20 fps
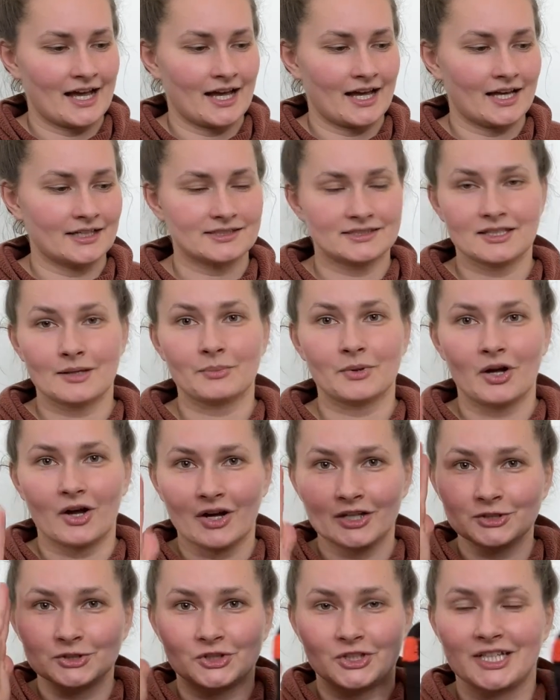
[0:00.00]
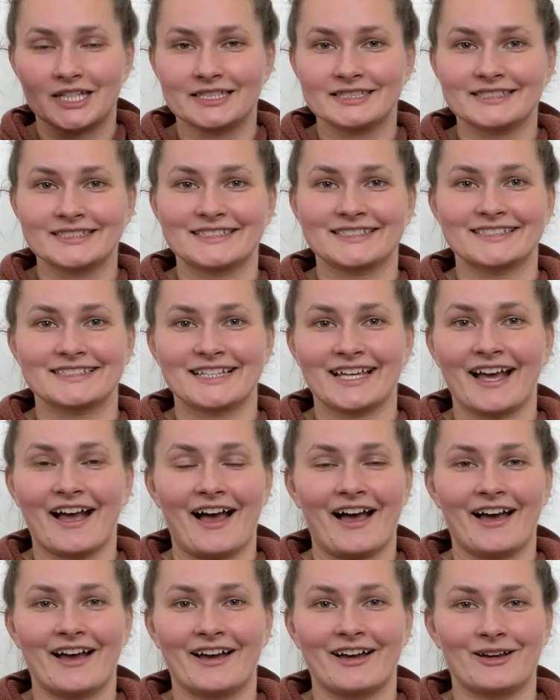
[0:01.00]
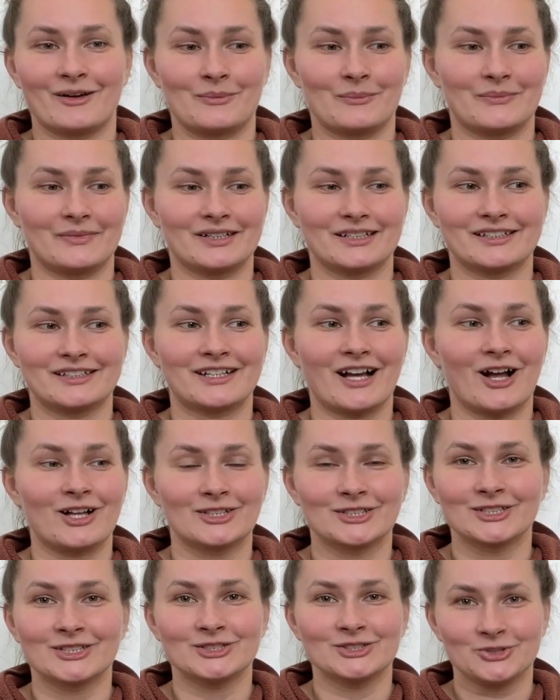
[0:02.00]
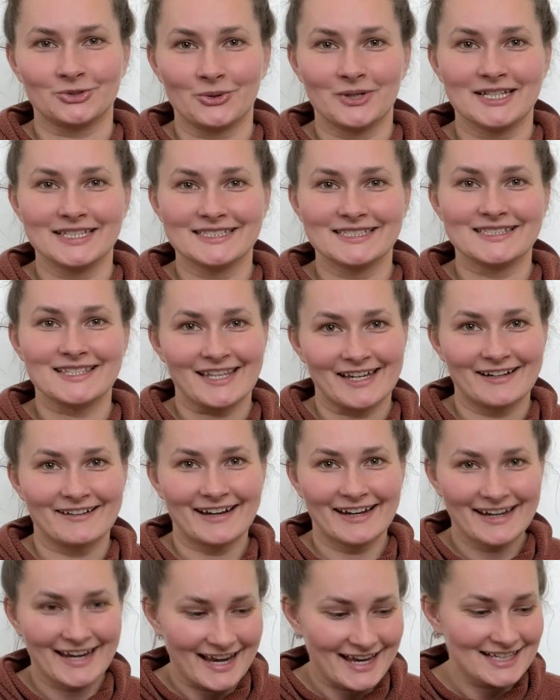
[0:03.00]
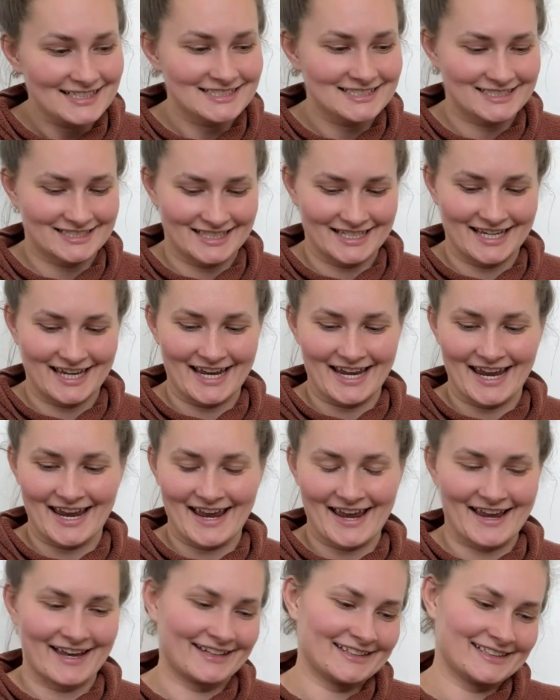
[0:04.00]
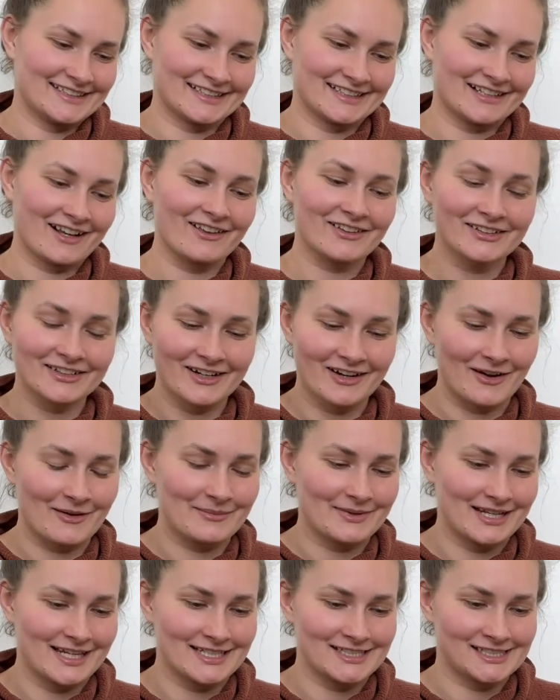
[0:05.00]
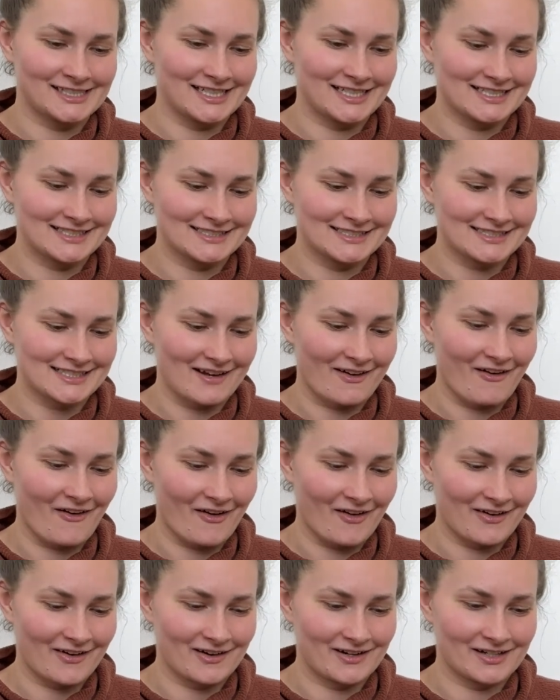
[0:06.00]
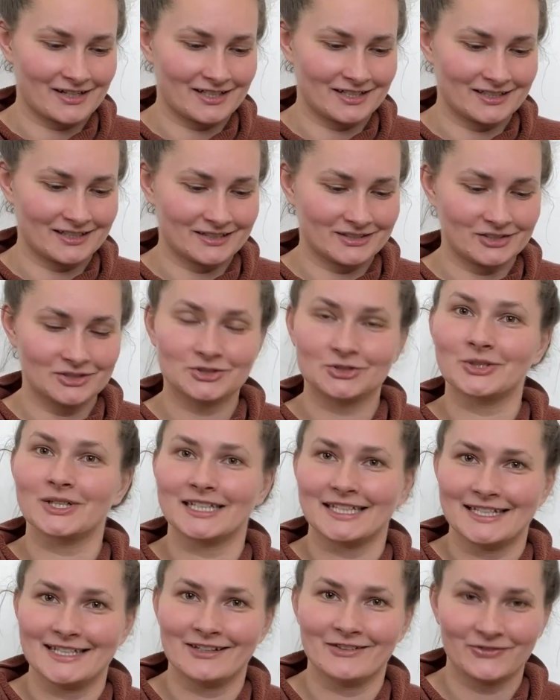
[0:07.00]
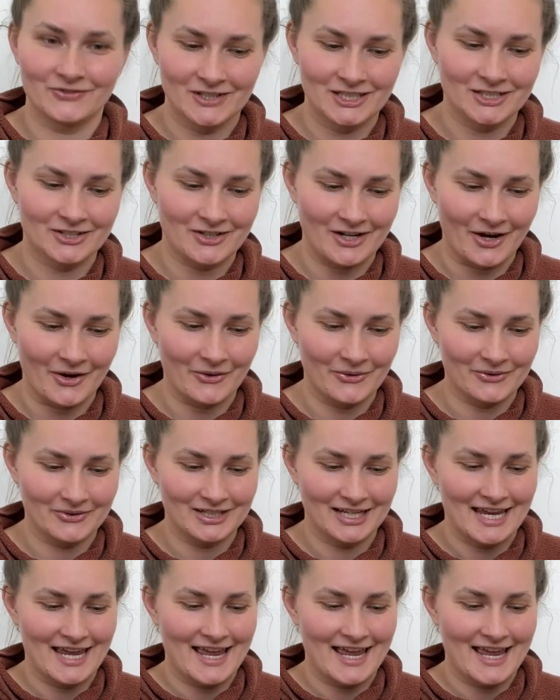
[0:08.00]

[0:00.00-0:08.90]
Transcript: subconscious color choice there, I guess. Color combinations are tricky to figure out,